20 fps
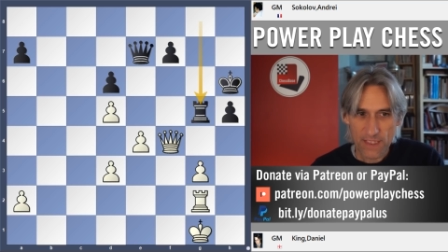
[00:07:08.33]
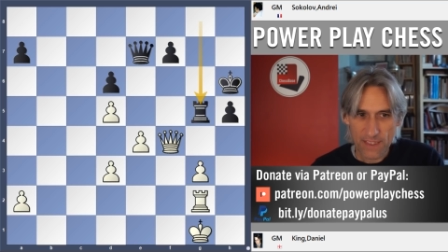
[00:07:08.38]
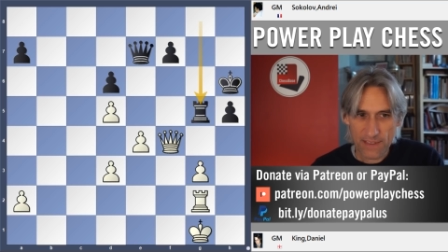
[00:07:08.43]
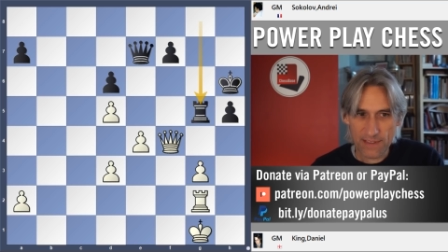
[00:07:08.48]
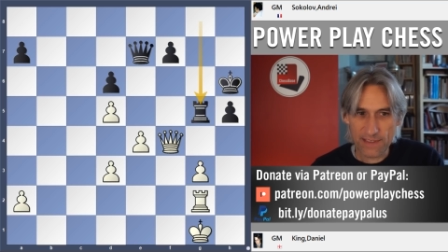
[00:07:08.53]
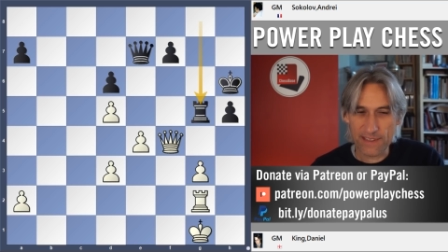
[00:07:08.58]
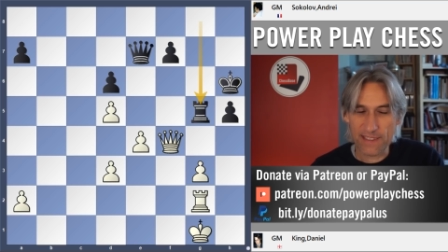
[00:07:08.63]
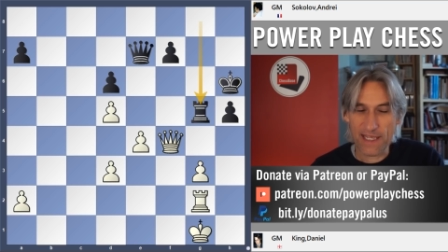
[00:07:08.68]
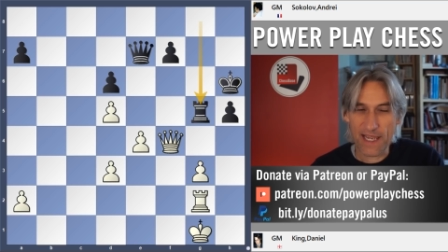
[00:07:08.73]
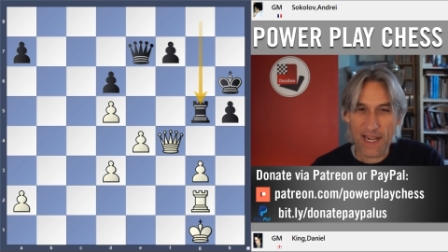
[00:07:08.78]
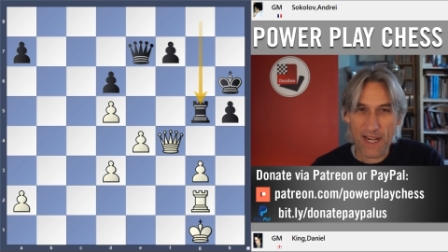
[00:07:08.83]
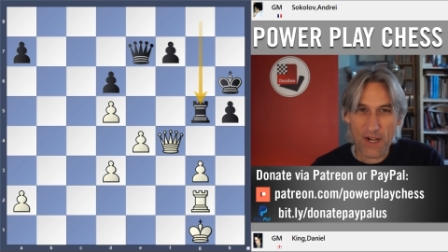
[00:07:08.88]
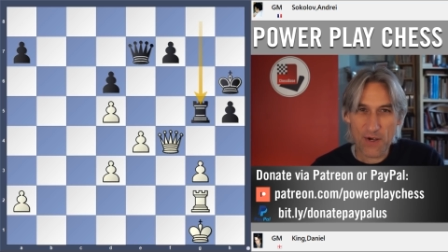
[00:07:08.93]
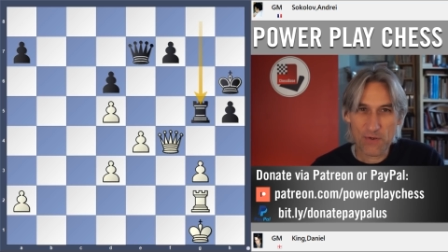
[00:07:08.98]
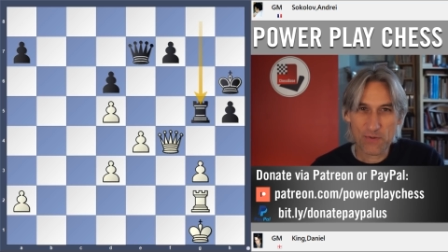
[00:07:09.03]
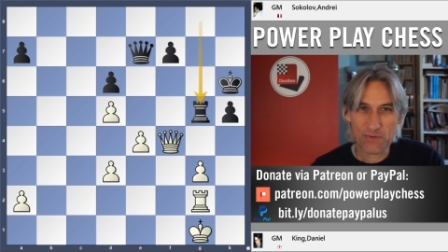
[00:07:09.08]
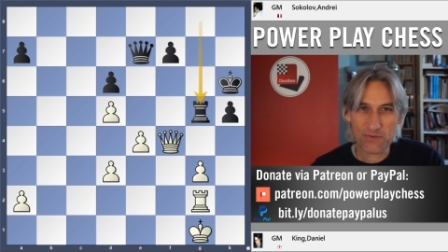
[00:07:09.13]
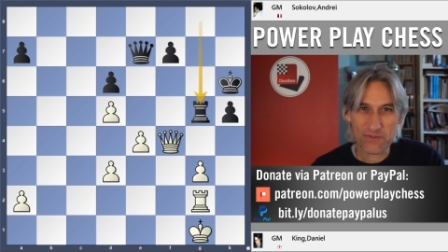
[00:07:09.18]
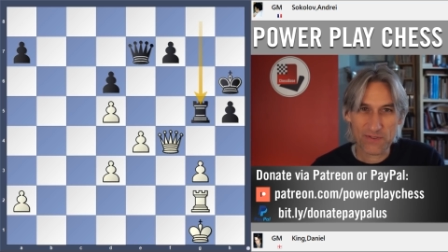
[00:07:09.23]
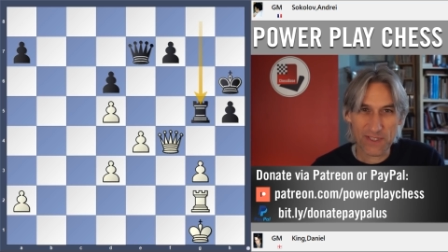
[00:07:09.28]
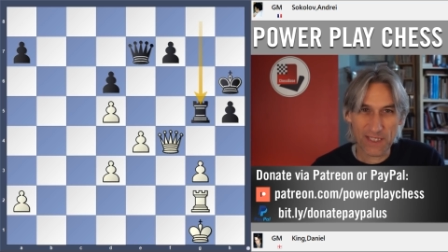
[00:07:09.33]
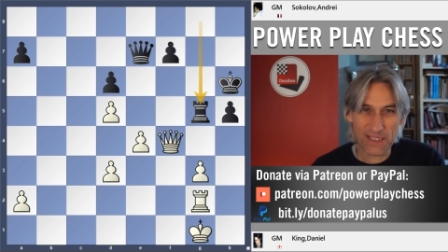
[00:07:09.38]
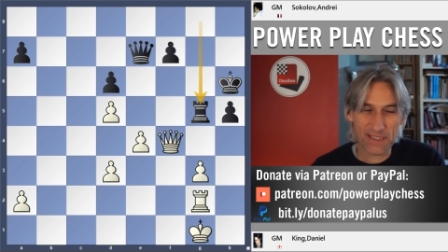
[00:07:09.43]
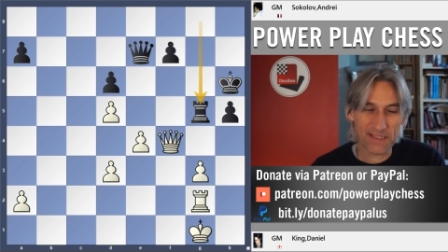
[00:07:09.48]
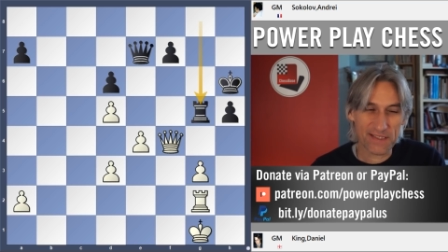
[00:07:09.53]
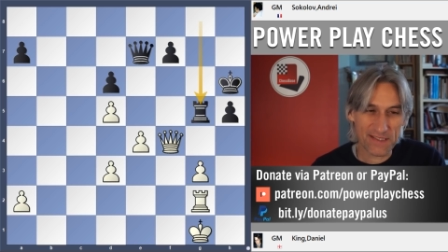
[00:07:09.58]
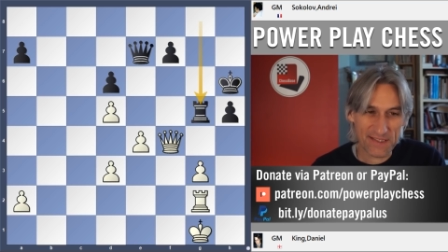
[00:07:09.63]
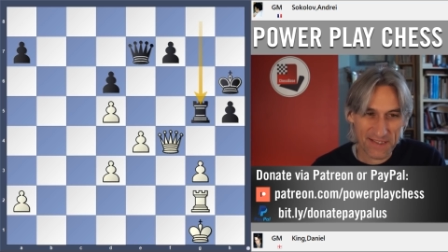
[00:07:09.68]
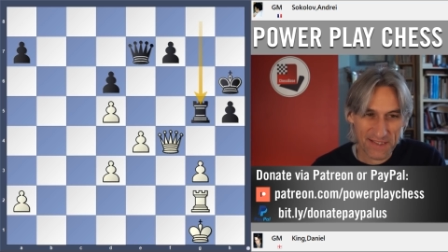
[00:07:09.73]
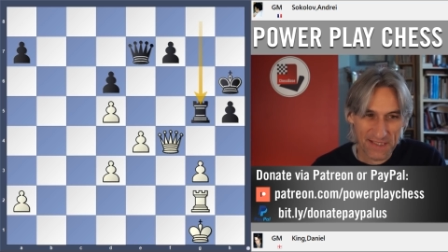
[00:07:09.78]
Now
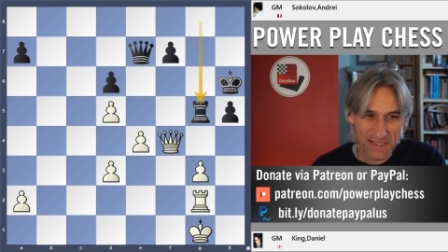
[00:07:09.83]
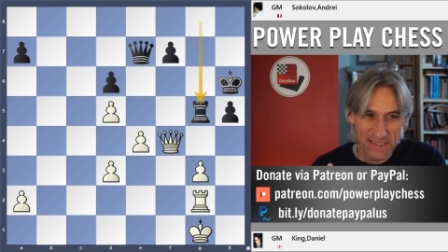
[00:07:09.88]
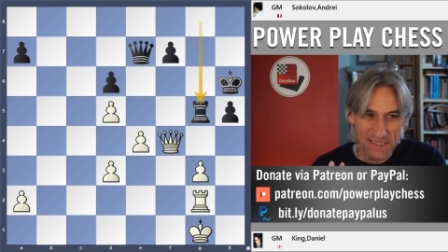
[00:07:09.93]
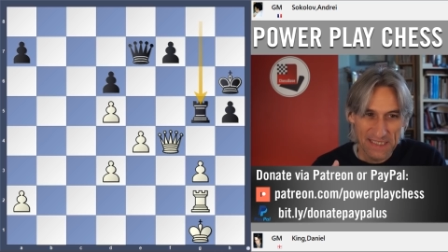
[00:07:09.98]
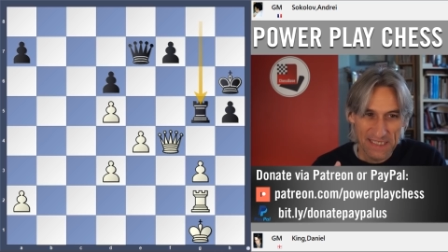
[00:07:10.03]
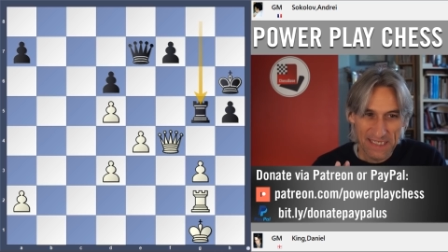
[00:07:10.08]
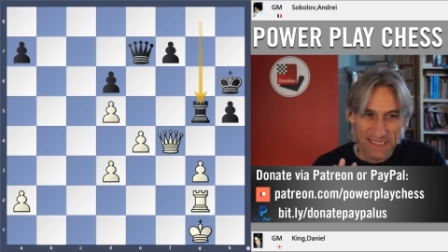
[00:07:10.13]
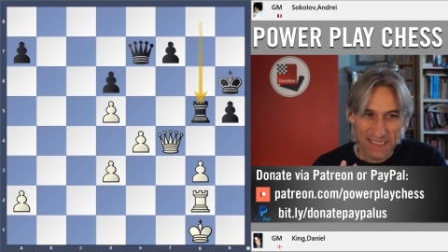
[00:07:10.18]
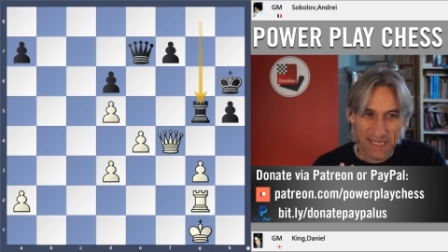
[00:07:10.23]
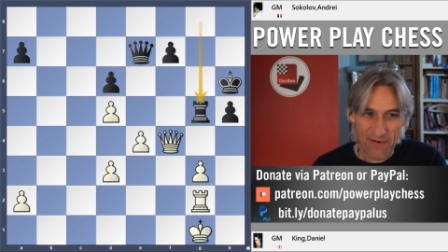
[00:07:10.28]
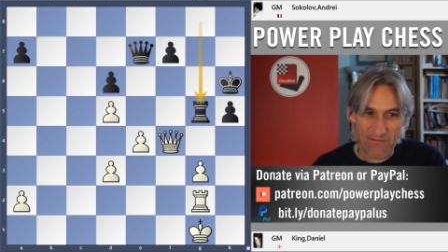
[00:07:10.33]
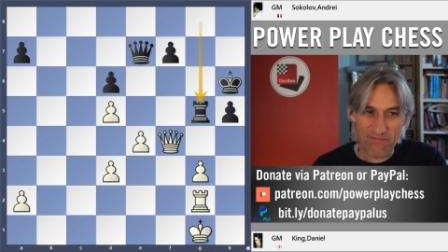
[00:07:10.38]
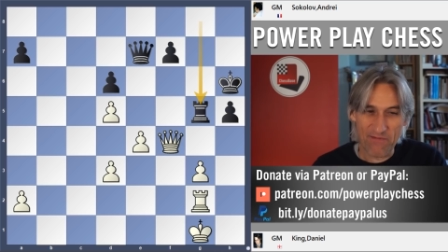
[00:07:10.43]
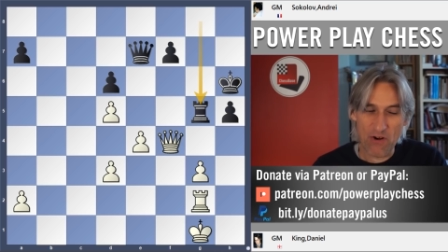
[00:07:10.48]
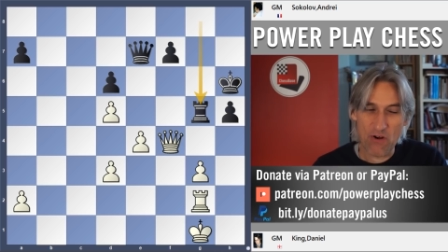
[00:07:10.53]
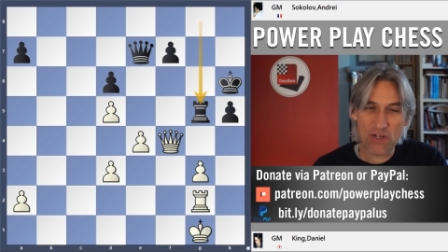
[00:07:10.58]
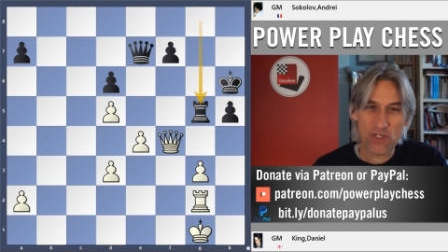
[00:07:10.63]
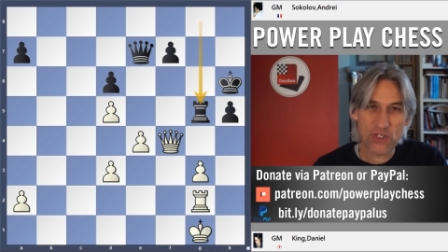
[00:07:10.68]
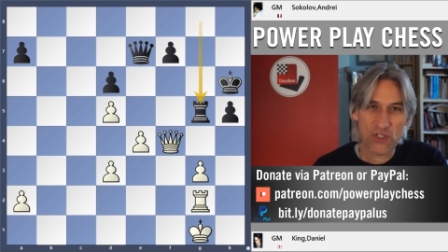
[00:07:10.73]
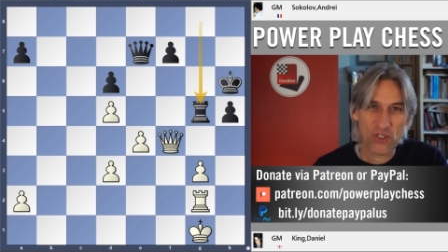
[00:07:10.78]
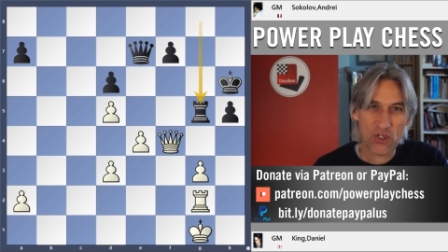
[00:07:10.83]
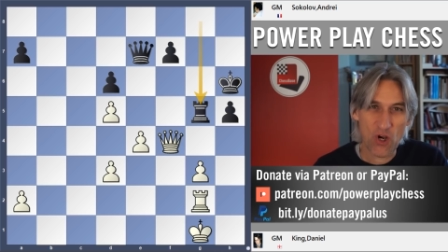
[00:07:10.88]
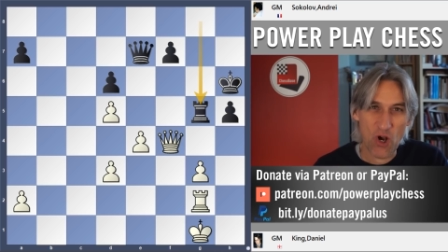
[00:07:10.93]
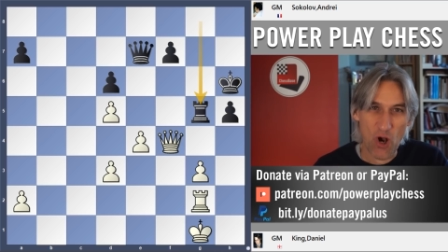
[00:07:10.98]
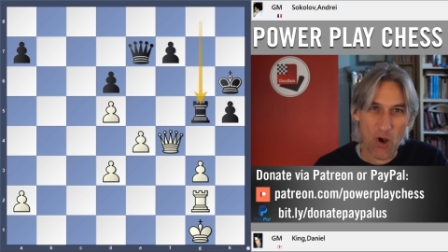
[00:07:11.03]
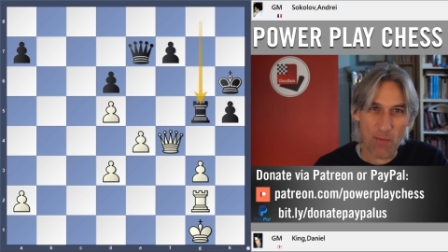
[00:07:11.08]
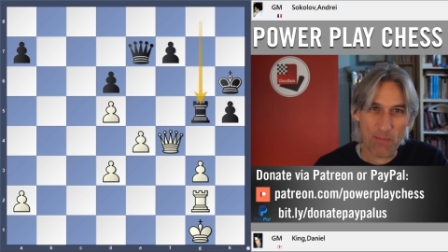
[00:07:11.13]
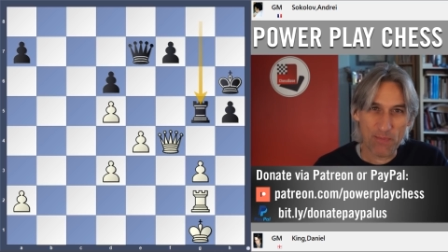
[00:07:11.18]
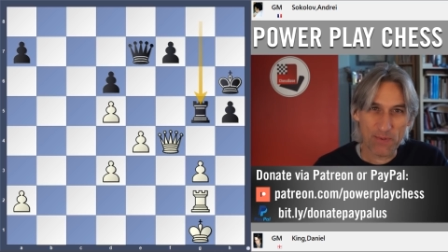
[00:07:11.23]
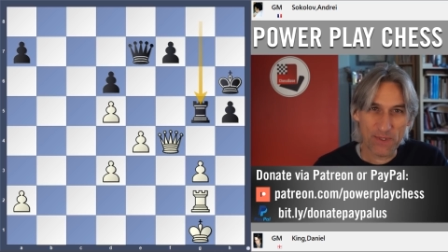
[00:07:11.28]
things get very
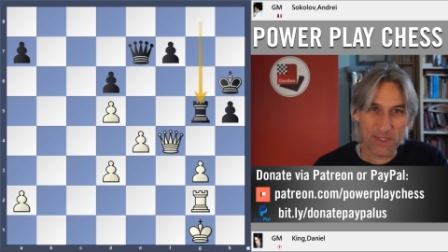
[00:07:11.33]
sharp.